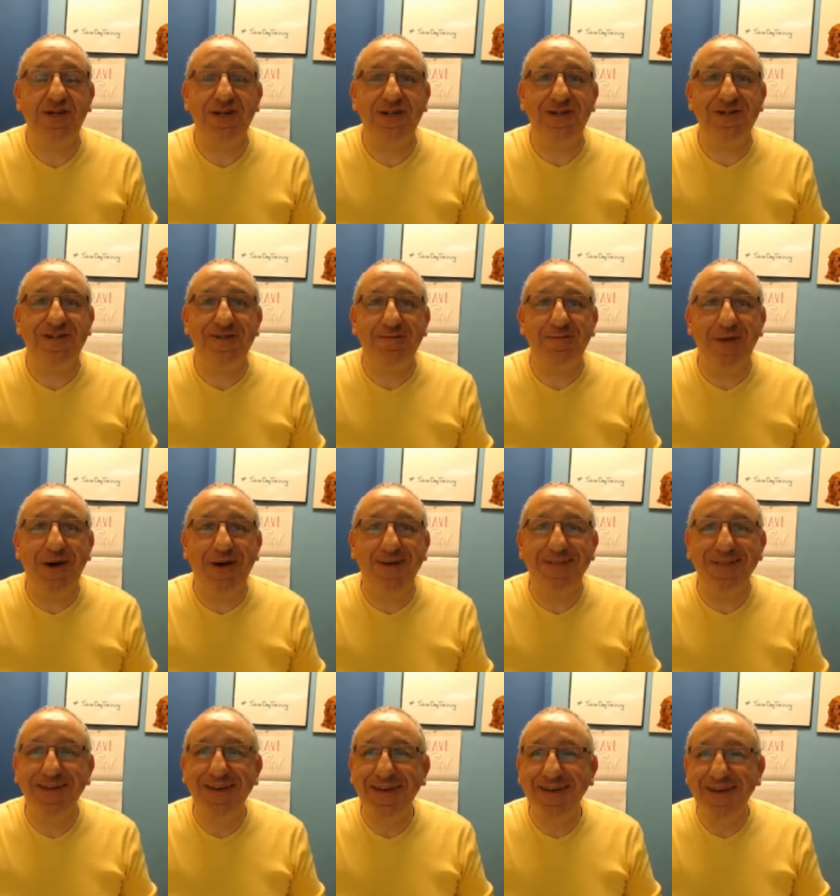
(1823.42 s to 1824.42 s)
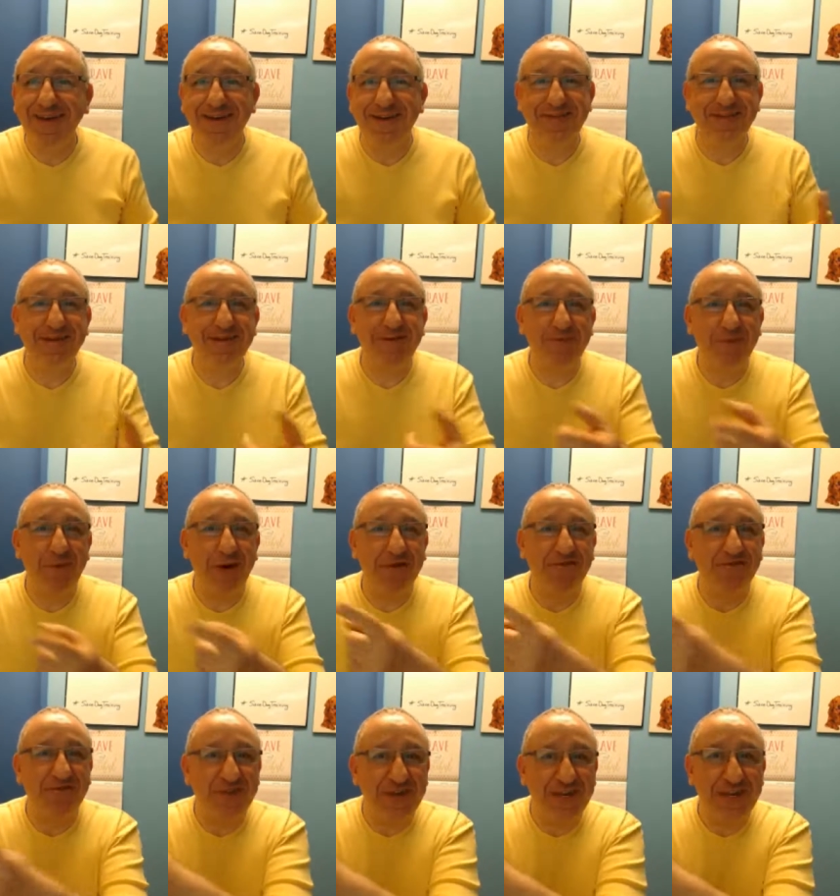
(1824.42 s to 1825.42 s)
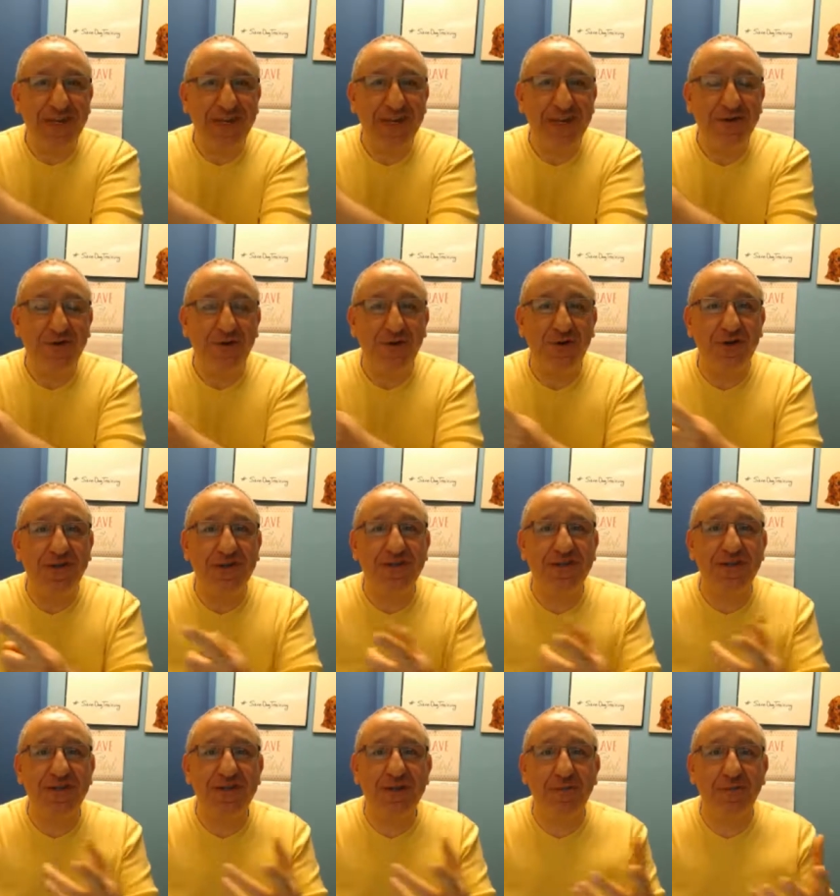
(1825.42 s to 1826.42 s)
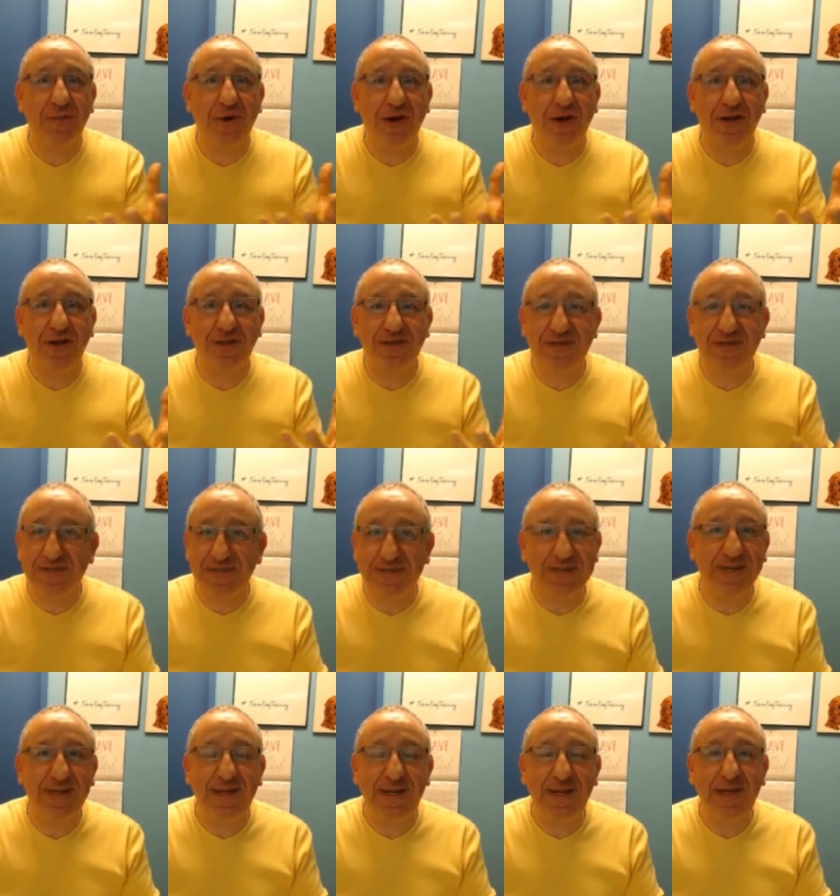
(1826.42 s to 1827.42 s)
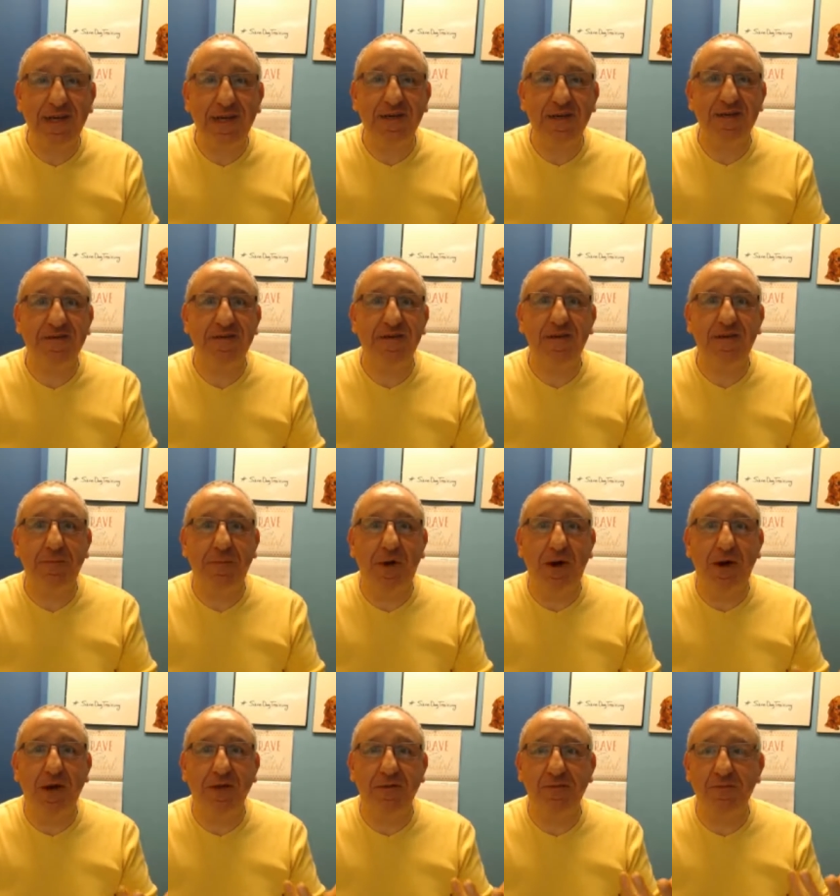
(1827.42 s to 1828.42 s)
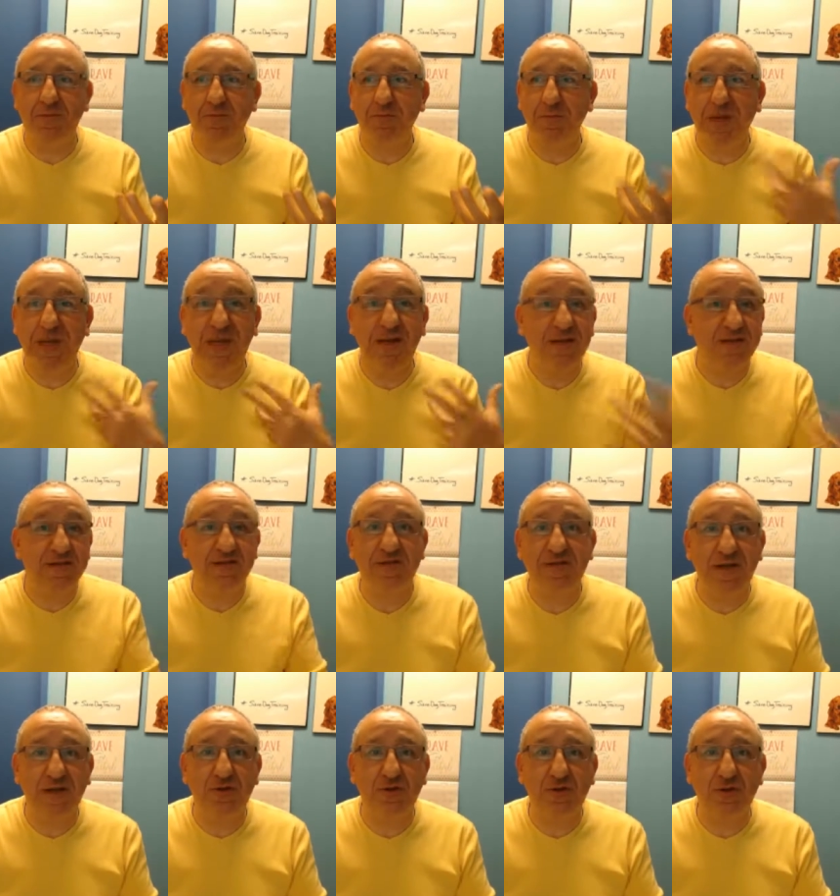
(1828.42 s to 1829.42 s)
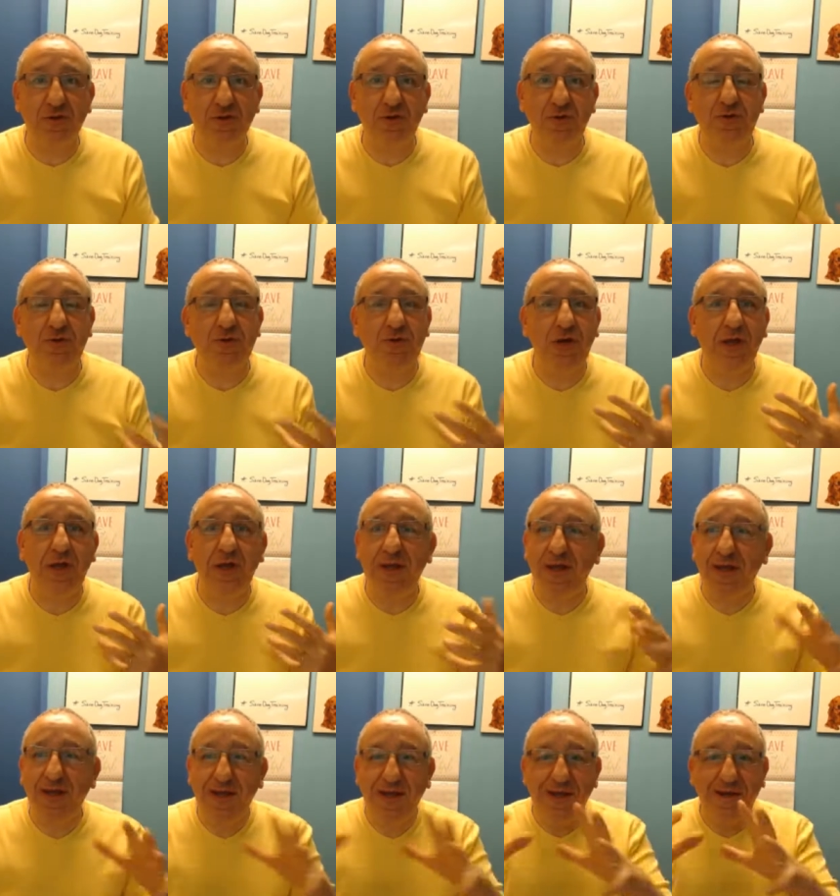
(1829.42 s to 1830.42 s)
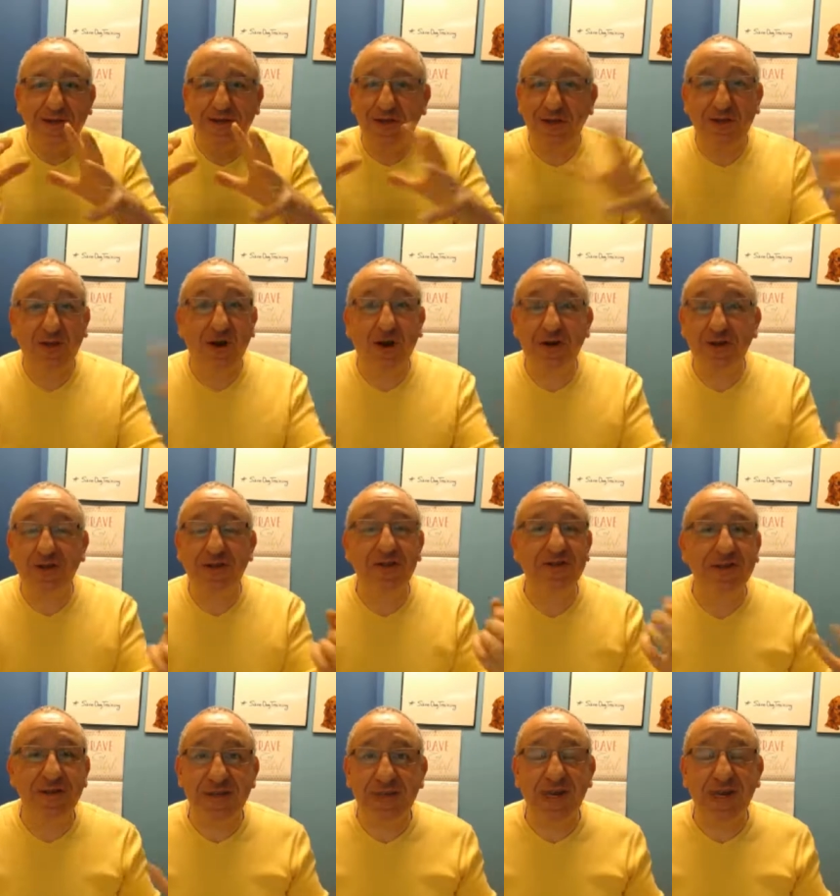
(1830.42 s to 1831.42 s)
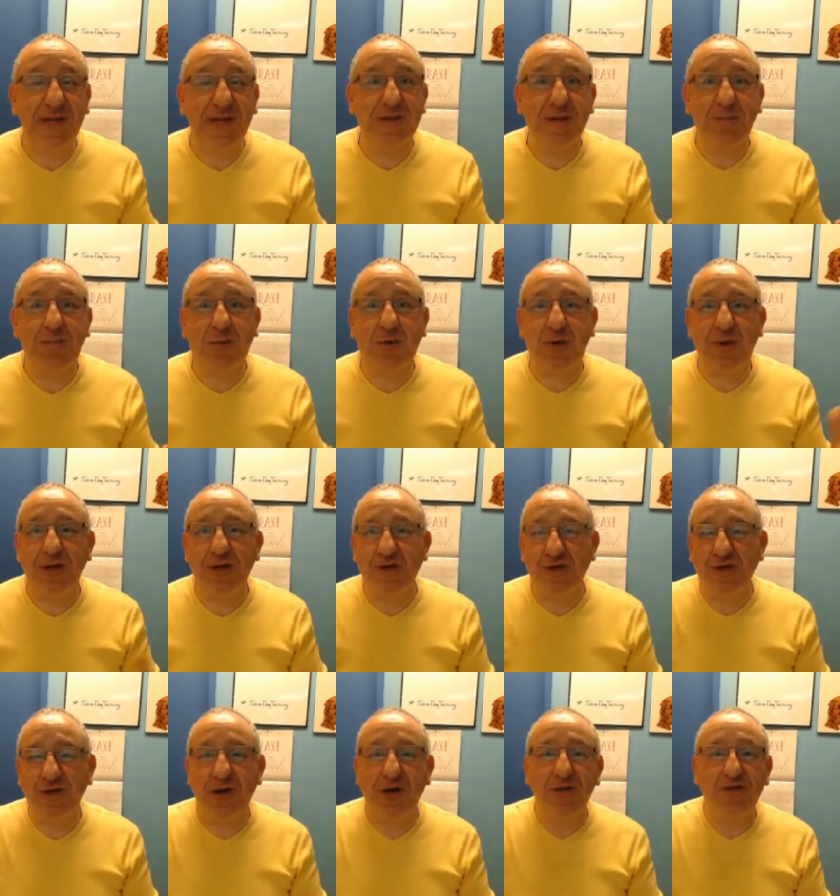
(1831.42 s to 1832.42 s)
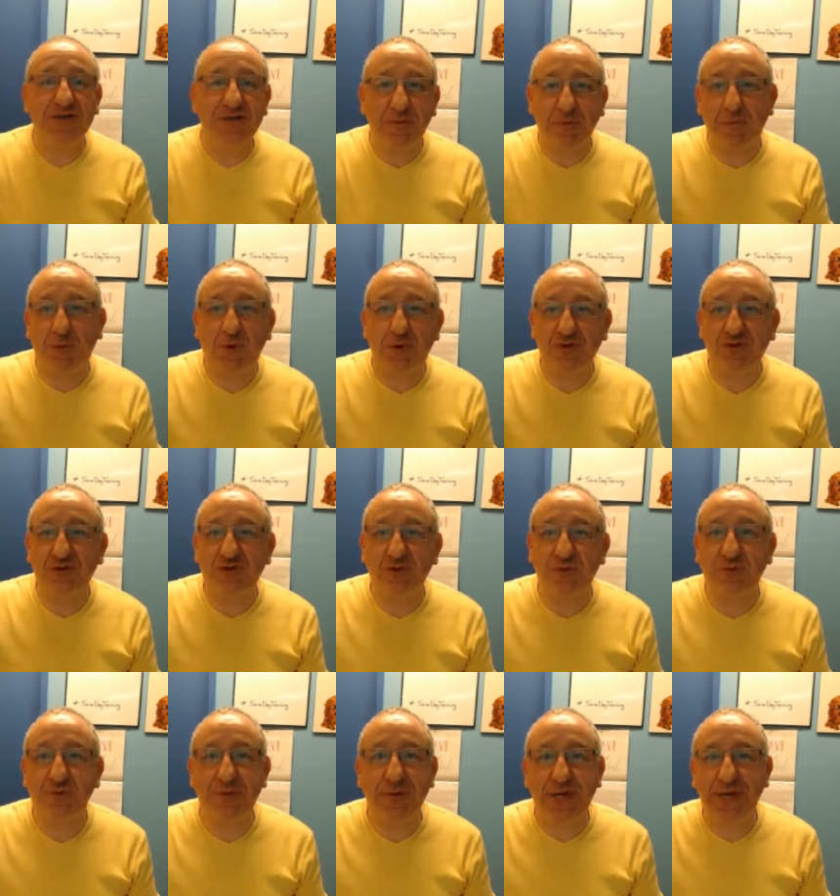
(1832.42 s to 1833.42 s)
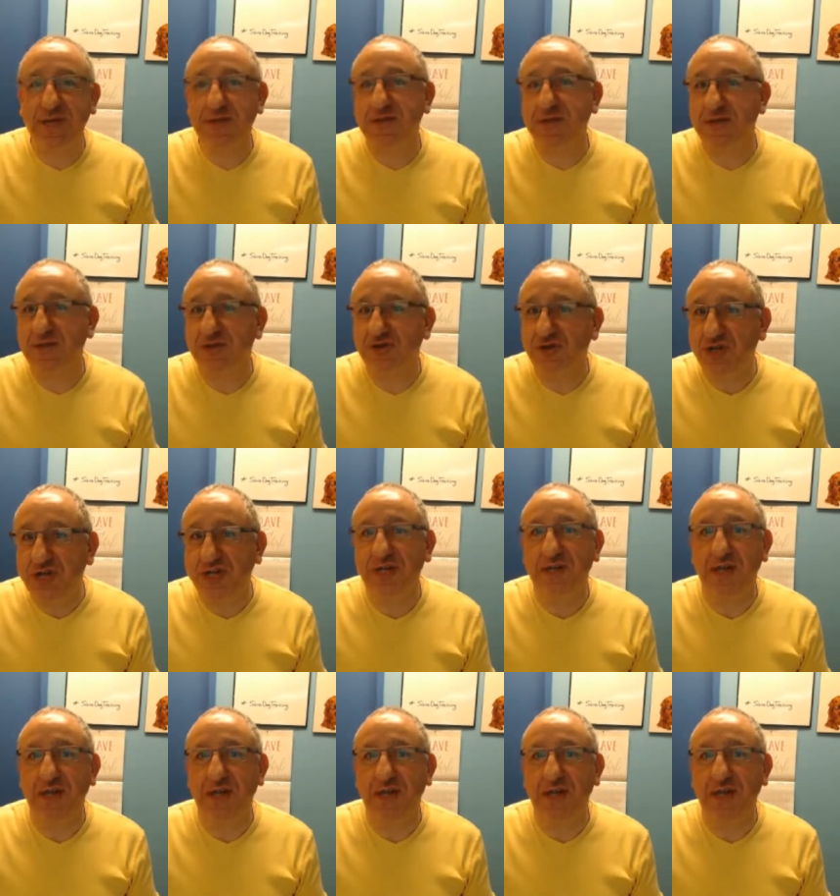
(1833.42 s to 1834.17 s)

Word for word: is about is it about feeding or is it about sitting is it about me listening to you the dog doesn't get the point. You're not supposed to bring the treat